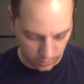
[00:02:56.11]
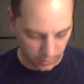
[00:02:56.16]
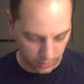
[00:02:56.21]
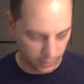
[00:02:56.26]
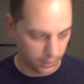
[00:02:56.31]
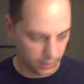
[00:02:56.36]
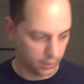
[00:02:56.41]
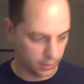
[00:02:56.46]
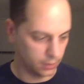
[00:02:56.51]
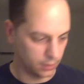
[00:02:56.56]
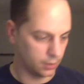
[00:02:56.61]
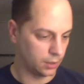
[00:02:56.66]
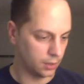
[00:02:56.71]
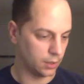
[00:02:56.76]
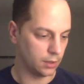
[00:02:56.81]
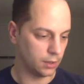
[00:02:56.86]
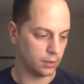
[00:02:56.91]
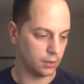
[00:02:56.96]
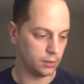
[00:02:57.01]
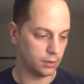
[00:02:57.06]
And
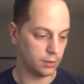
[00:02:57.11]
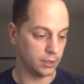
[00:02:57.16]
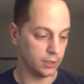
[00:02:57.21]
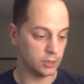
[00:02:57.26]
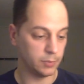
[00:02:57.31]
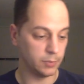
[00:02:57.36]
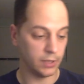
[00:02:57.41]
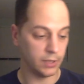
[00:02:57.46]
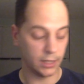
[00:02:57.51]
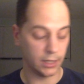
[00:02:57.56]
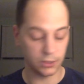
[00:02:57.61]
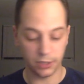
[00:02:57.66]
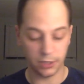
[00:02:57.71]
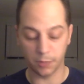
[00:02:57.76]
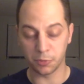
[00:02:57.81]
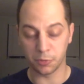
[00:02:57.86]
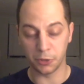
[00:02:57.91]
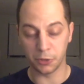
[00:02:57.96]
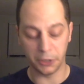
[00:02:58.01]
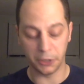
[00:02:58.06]
it's been actually a
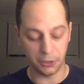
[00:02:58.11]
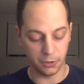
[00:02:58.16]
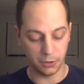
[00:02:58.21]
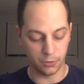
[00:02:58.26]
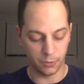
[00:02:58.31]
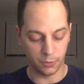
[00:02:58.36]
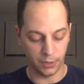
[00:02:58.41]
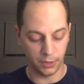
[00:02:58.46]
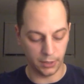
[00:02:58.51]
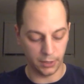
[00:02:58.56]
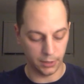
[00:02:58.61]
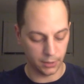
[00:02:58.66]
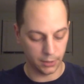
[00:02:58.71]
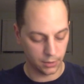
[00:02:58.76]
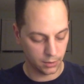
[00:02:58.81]
pretty good read.